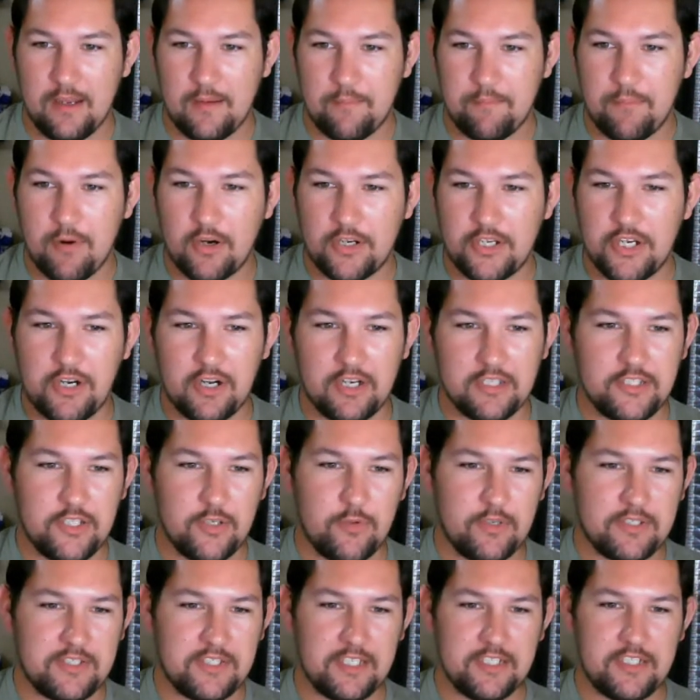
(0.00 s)
Berk, you're gonna do
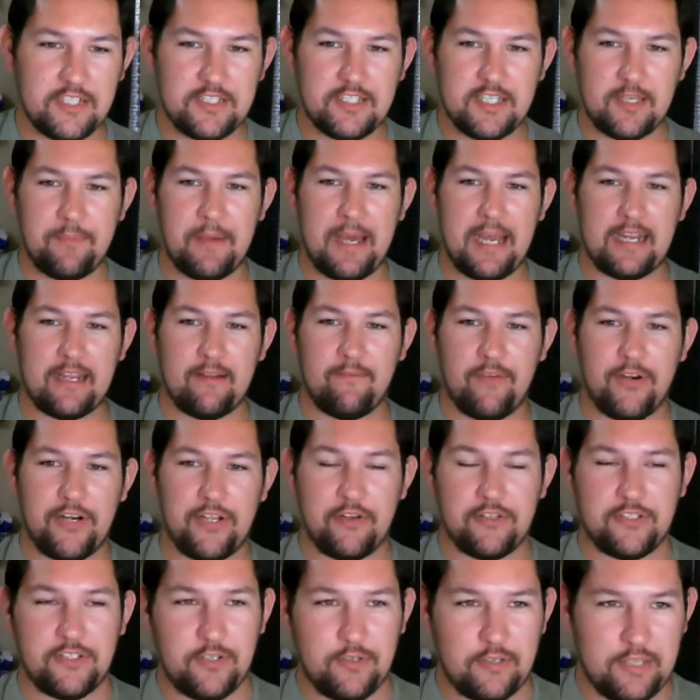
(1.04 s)
a CGC packing
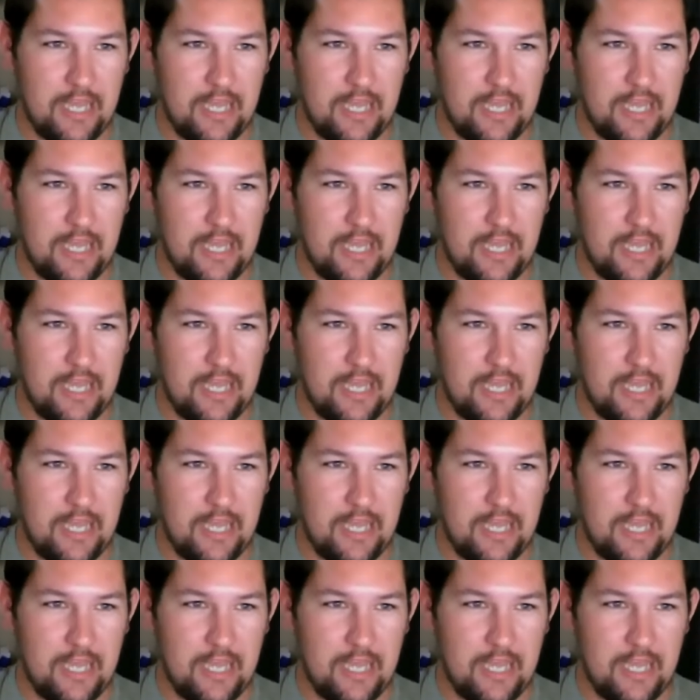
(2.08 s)
video too?